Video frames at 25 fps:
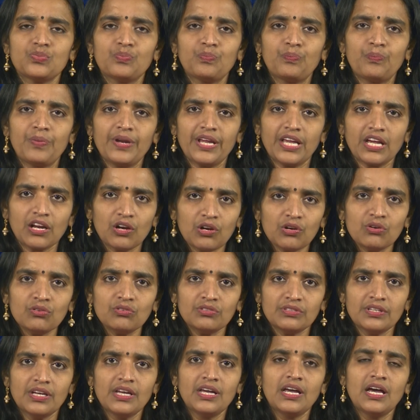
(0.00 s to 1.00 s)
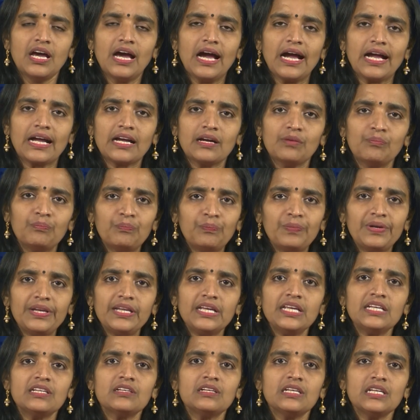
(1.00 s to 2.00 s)
preclude a
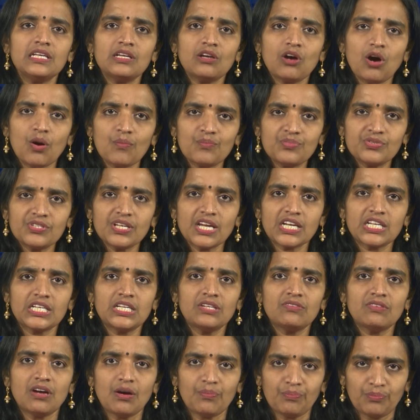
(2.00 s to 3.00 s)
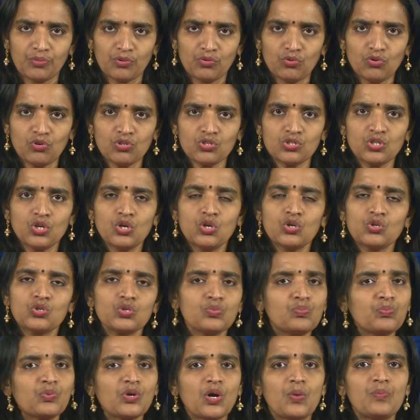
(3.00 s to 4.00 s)
completely objective approach to
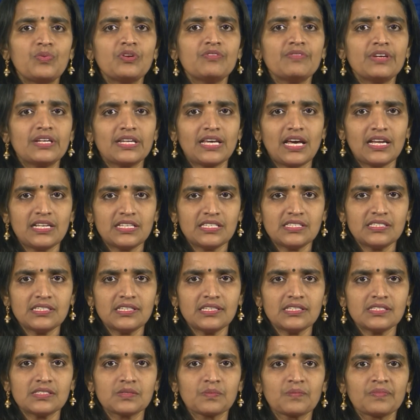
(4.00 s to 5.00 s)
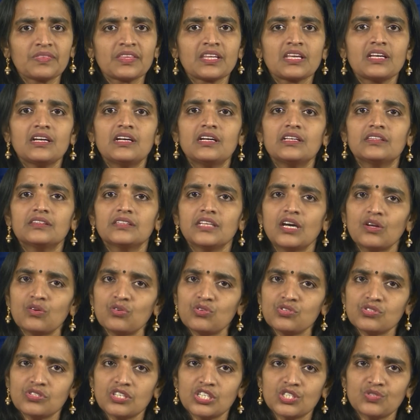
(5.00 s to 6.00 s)
problem analysis a thorough
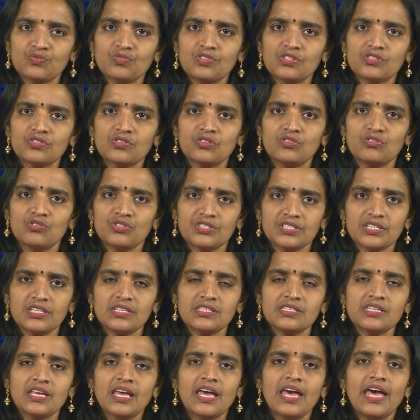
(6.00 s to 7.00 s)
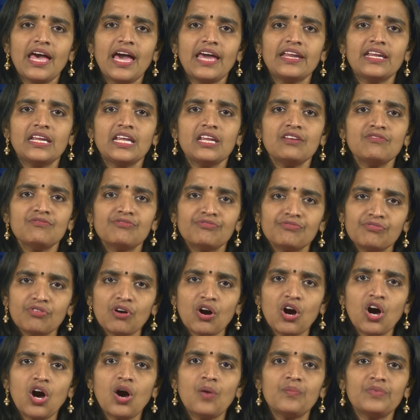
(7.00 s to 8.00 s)
search for solutions, and an
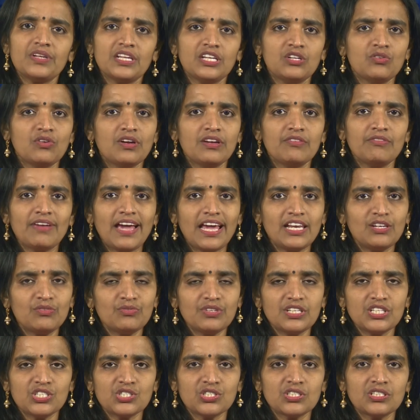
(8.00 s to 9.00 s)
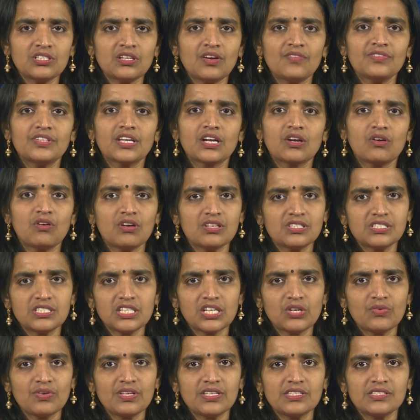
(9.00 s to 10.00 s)
informed evaluation of the
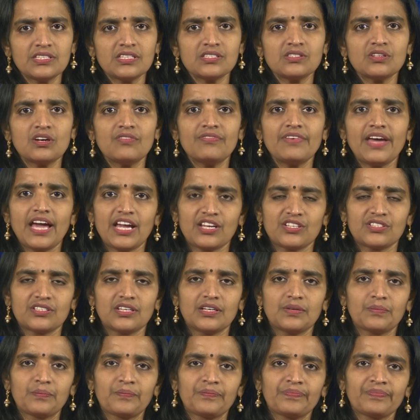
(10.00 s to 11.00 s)
consequences of action.